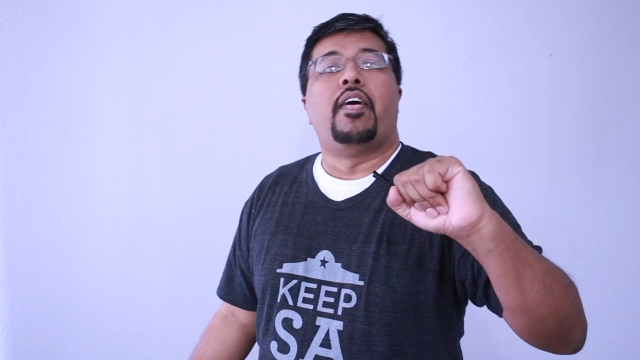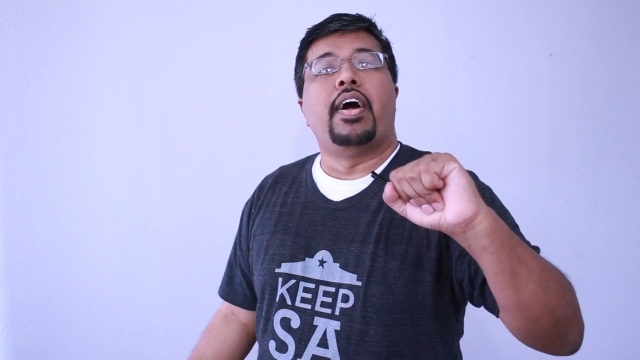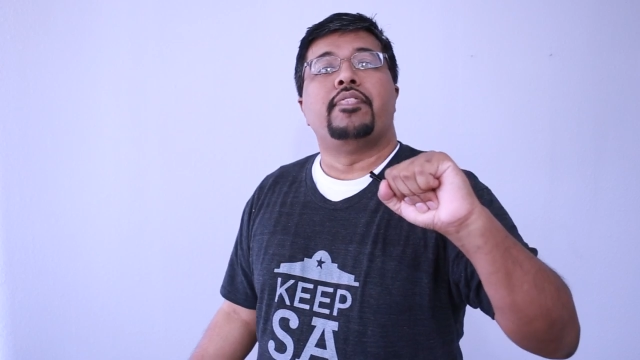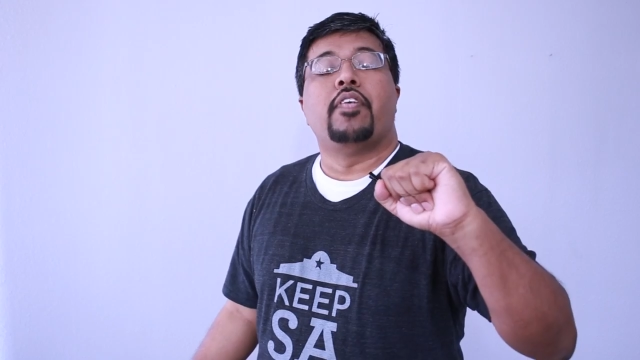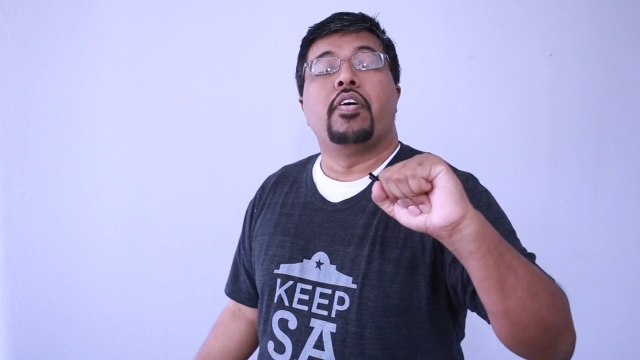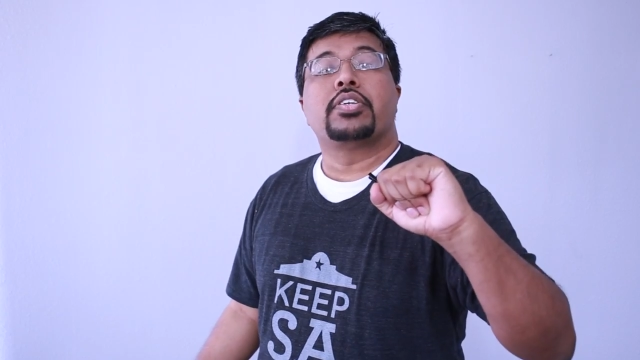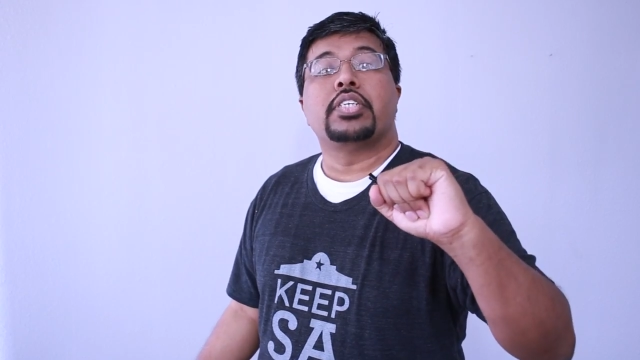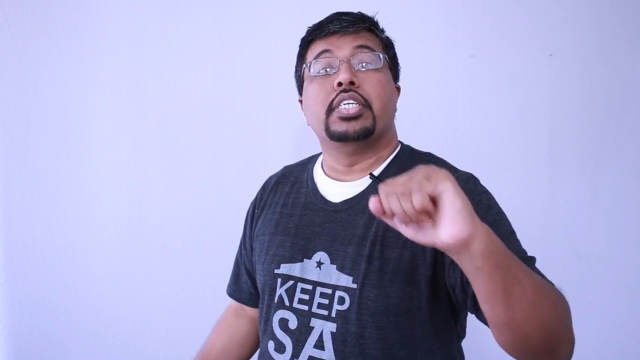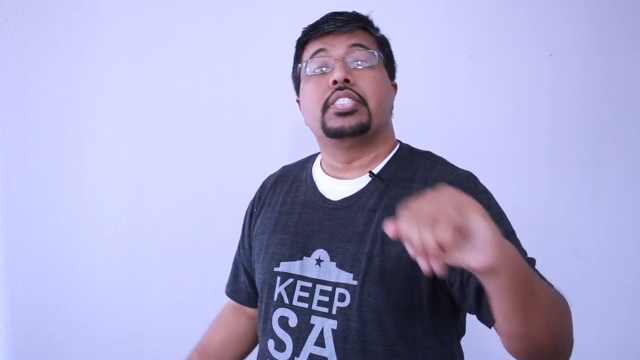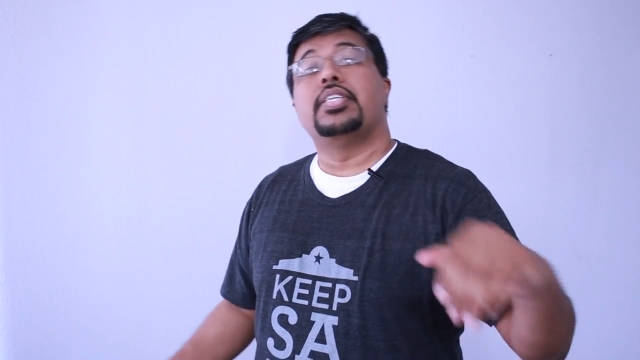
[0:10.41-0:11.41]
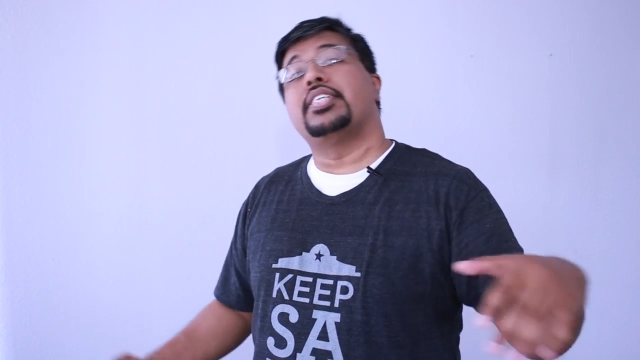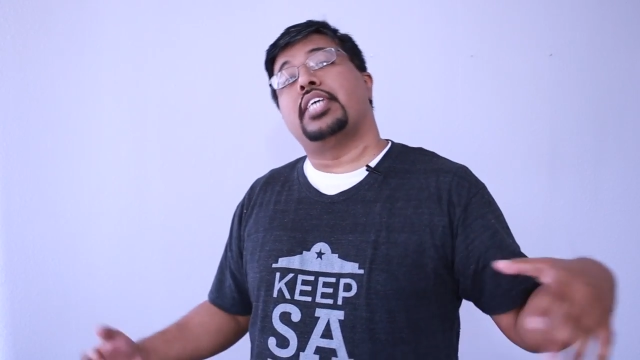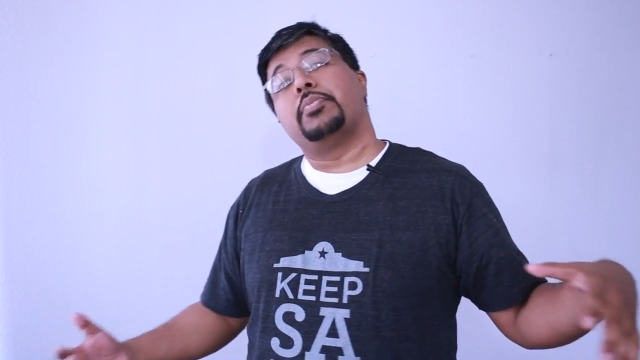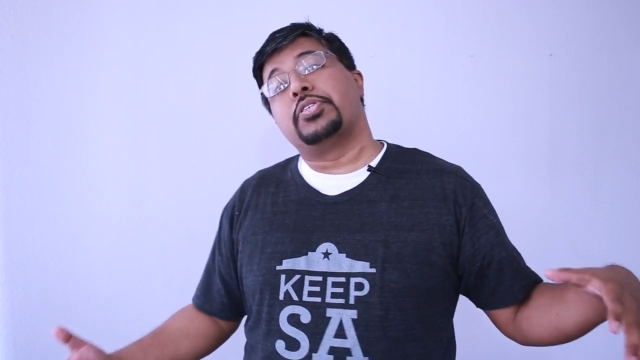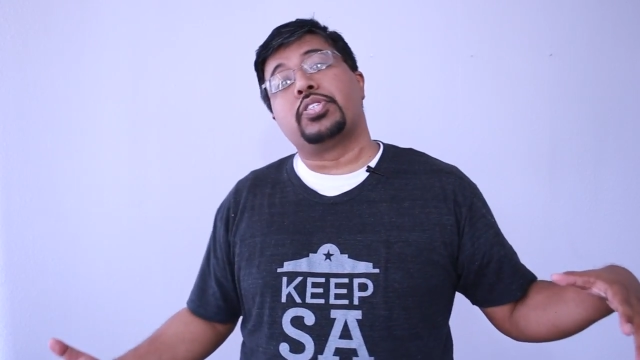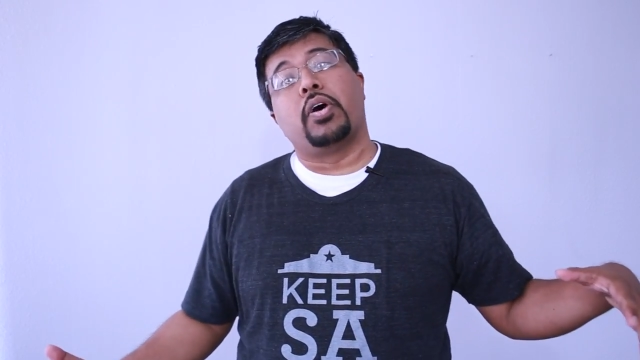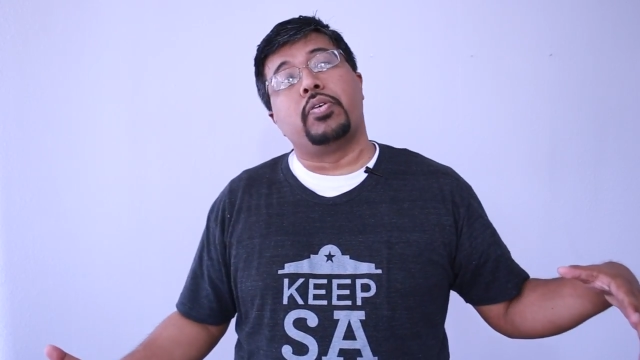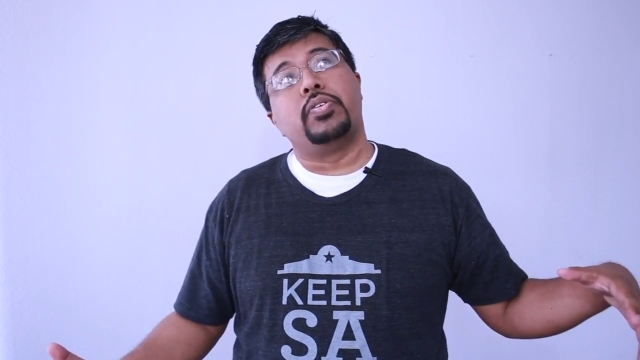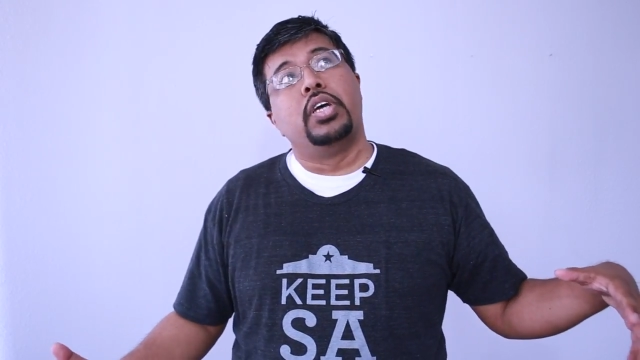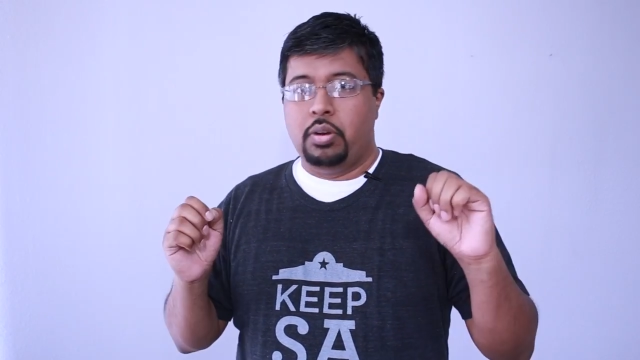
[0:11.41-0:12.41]
All right, folks, in today's
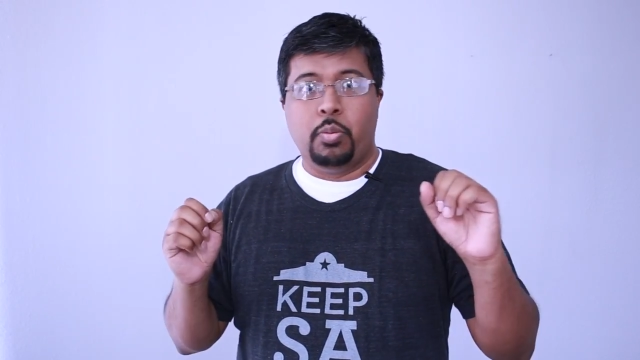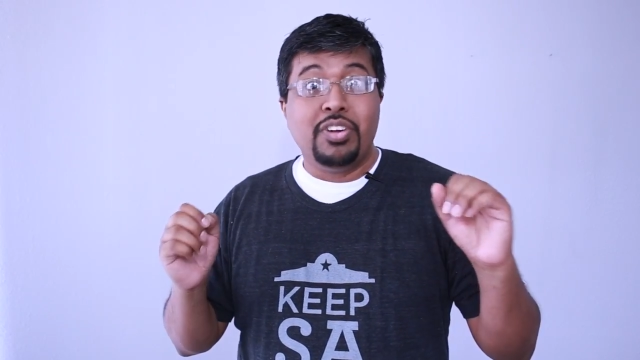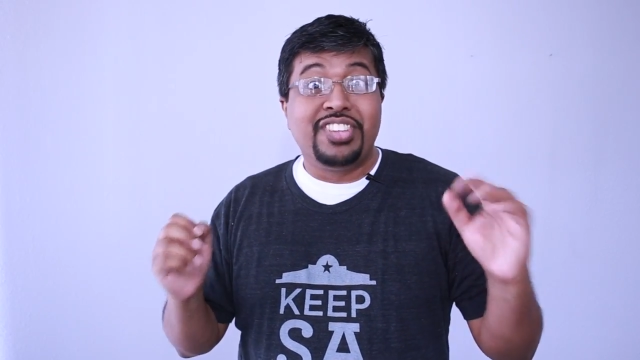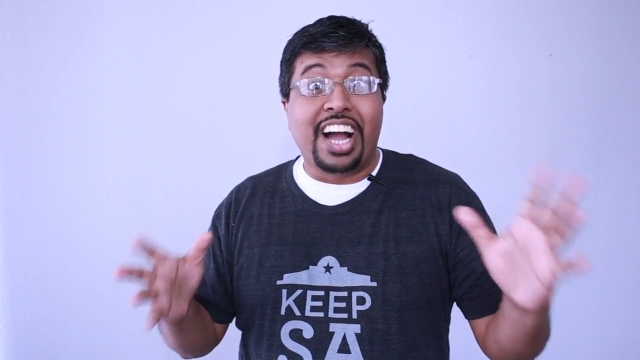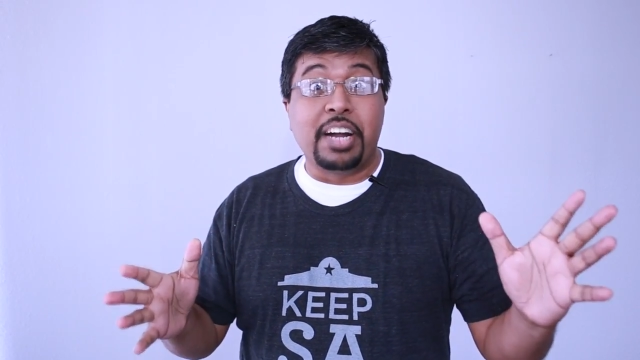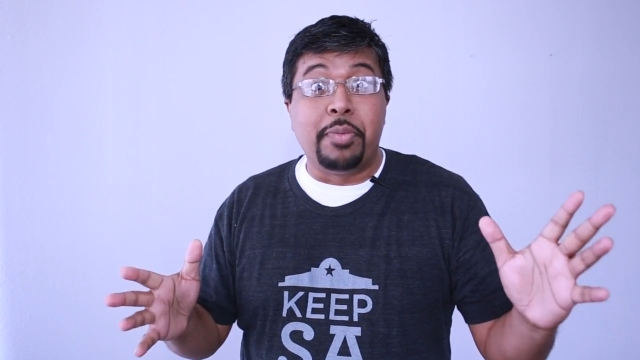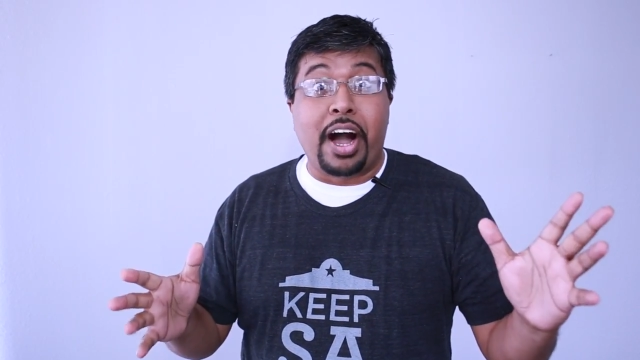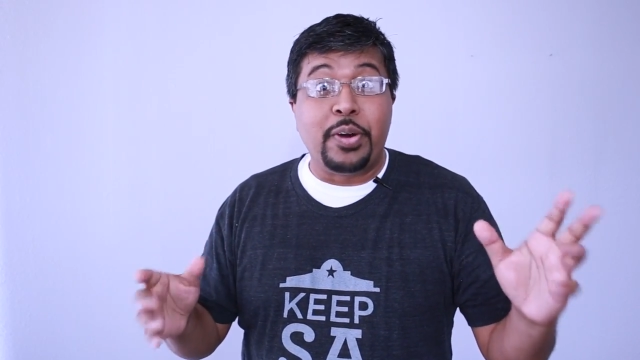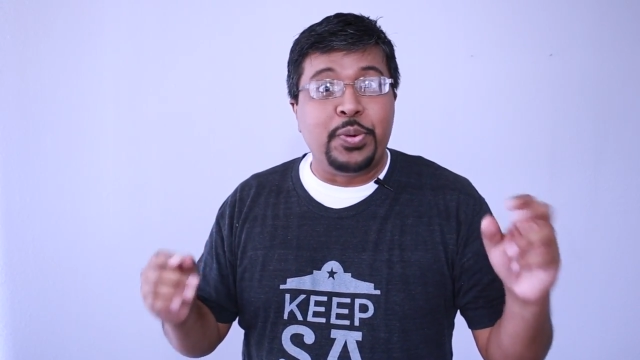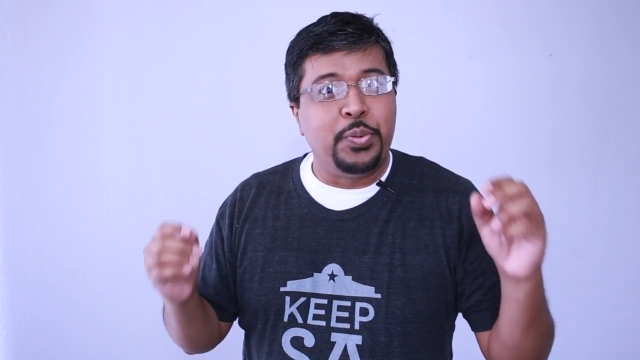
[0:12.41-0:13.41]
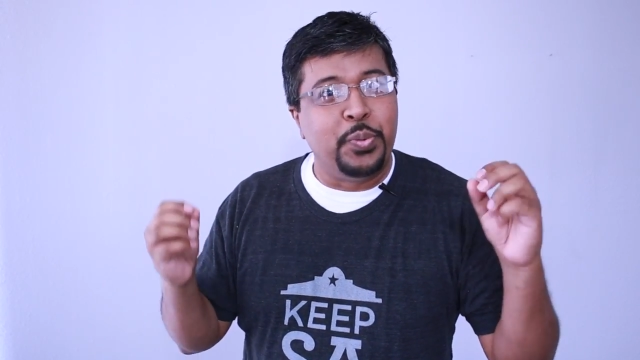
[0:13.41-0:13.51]
episode, we'll talk about